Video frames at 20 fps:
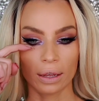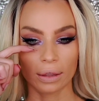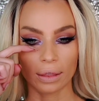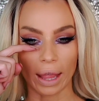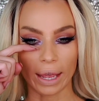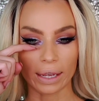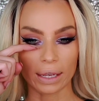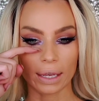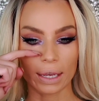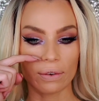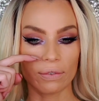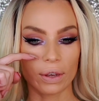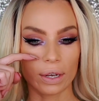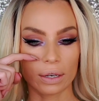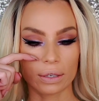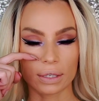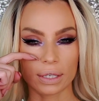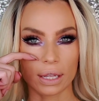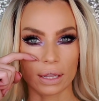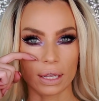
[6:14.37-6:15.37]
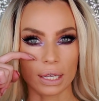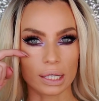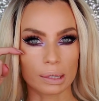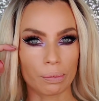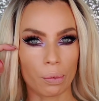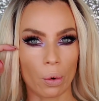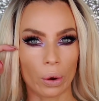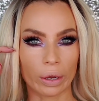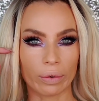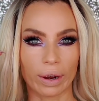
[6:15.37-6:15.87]
like even to this
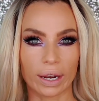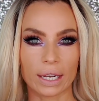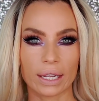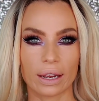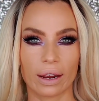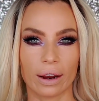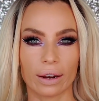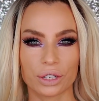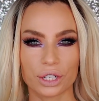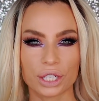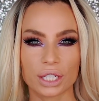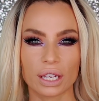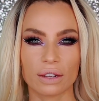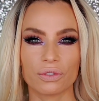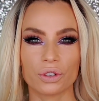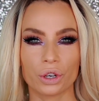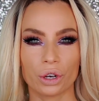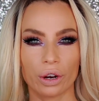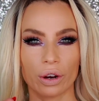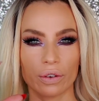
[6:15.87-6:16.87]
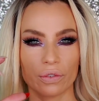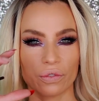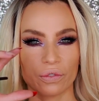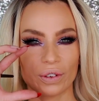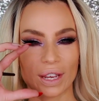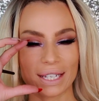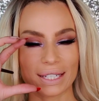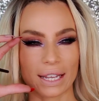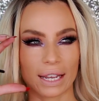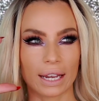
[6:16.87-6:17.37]
point right here. It just gives your
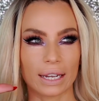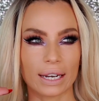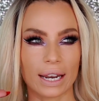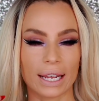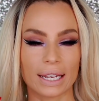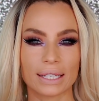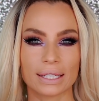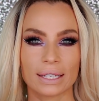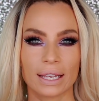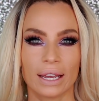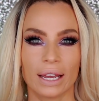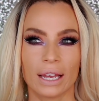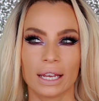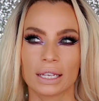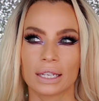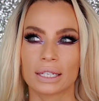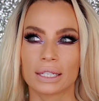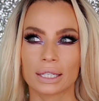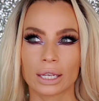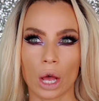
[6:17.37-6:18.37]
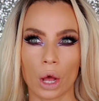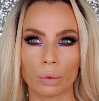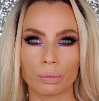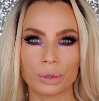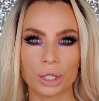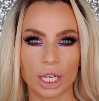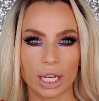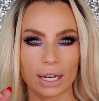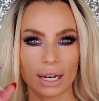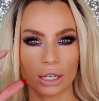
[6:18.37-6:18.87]
face like a nice
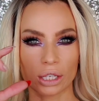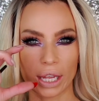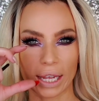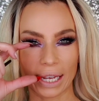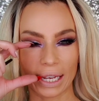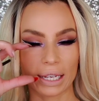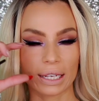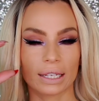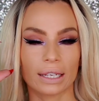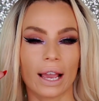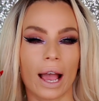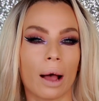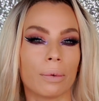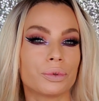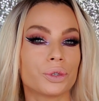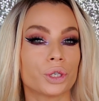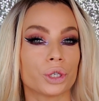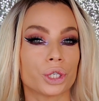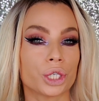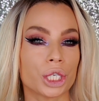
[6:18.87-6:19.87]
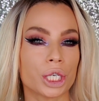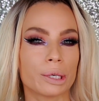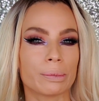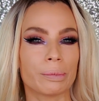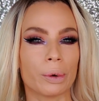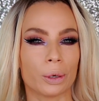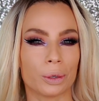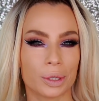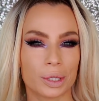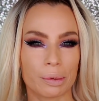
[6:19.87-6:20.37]
sculpted and like helps your
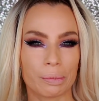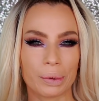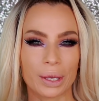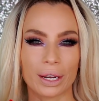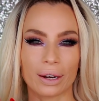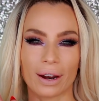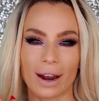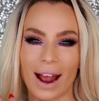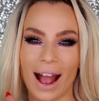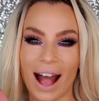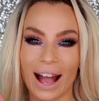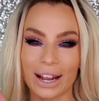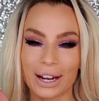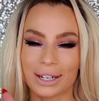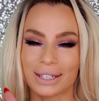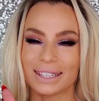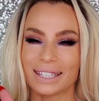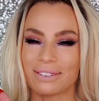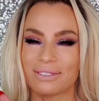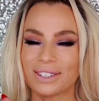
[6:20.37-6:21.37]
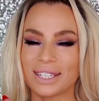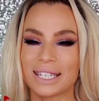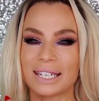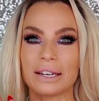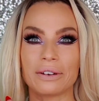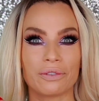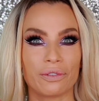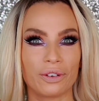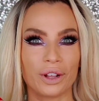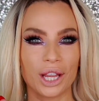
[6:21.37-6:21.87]
cheekbones appear higher, lifted,
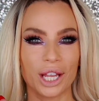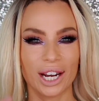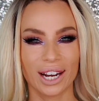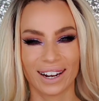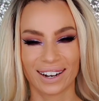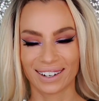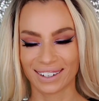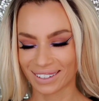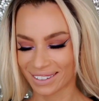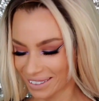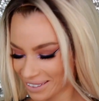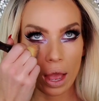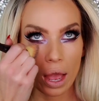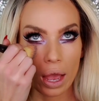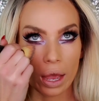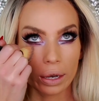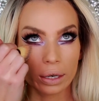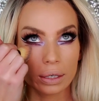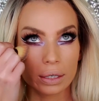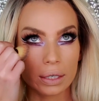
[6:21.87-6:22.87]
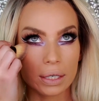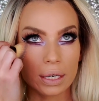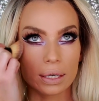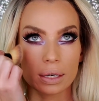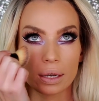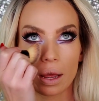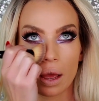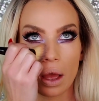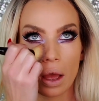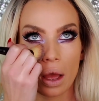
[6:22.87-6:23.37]
and fuller. And
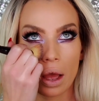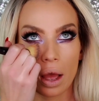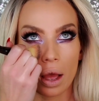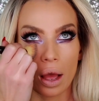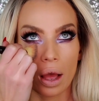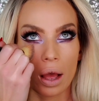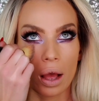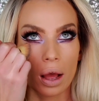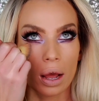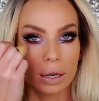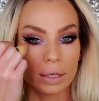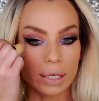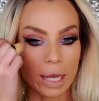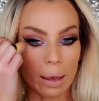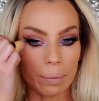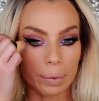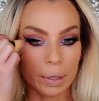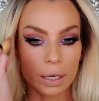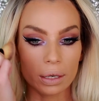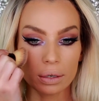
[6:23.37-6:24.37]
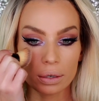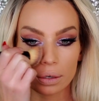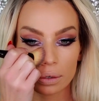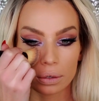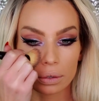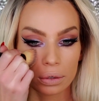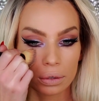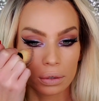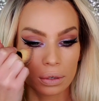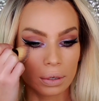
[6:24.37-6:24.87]
tap it in.
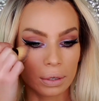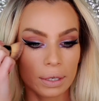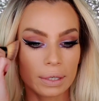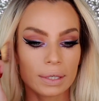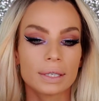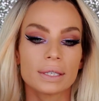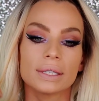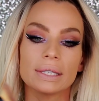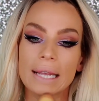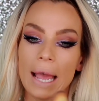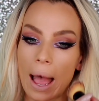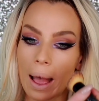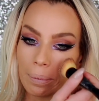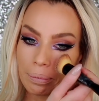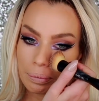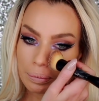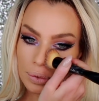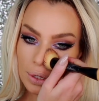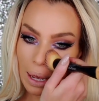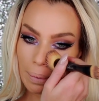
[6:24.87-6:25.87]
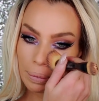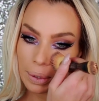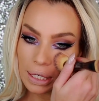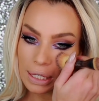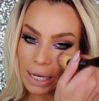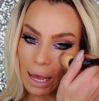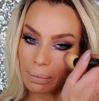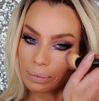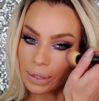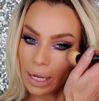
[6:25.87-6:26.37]
Tap, tappity
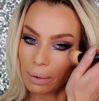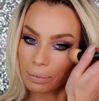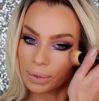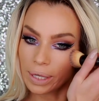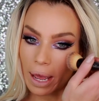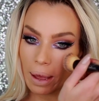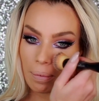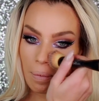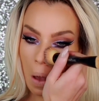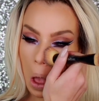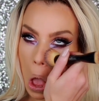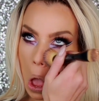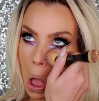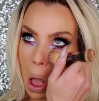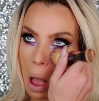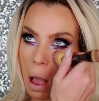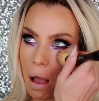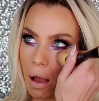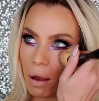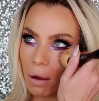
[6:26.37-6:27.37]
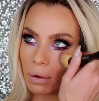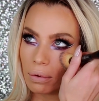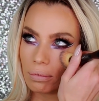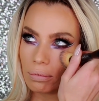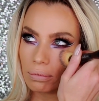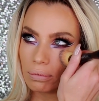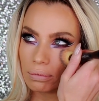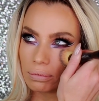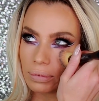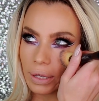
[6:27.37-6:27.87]
tap, tap, tap.
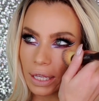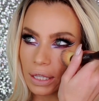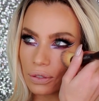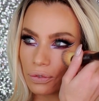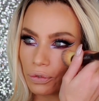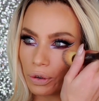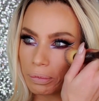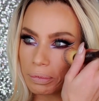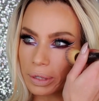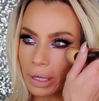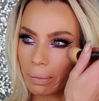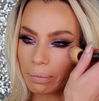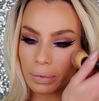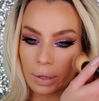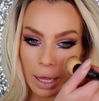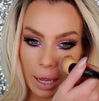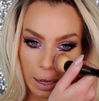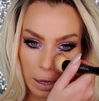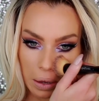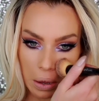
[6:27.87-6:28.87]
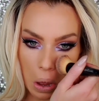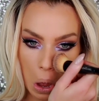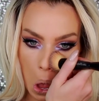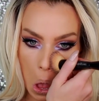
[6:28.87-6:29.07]
That's from something.